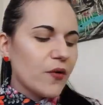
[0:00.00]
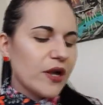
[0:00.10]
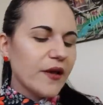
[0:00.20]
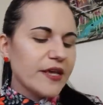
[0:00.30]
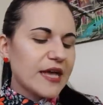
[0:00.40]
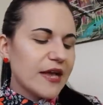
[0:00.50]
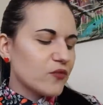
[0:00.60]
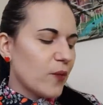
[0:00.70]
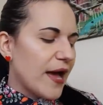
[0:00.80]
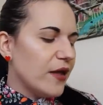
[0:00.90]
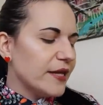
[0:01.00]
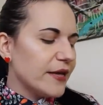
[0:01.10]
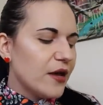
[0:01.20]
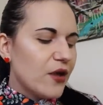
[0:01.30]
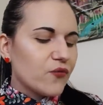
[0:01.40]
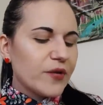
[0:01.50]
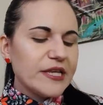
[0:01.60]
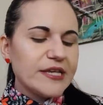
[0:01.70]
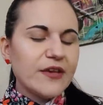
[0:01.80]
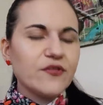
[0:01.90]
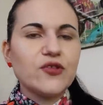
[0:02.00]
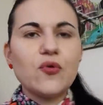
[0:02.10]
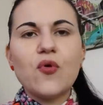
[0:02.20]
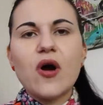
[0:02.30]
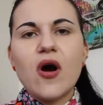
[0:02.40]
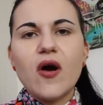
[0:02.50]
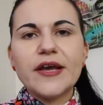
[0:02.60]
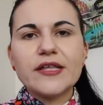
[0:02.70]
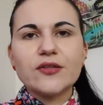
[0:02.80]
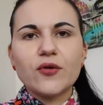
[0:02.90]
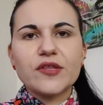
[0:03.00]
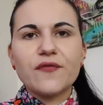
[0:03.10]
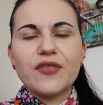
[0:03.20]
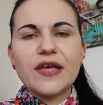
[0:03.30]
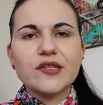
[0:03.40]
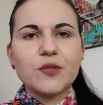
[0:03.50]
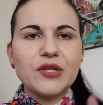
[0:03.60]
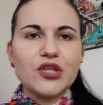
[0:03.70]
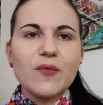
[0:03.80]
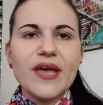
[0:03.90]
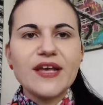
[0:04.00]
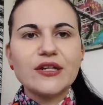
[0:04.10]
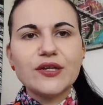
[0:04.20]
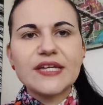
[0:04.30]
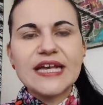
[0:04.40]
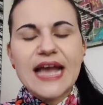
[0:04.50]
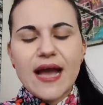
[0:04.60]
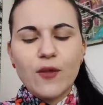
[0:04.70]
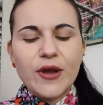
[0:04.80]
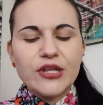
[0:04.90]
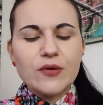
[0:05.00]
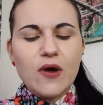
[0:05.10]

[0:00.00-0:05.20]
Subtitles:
I like that as well. It really gives your eyes lots of things to be doing and looking at when you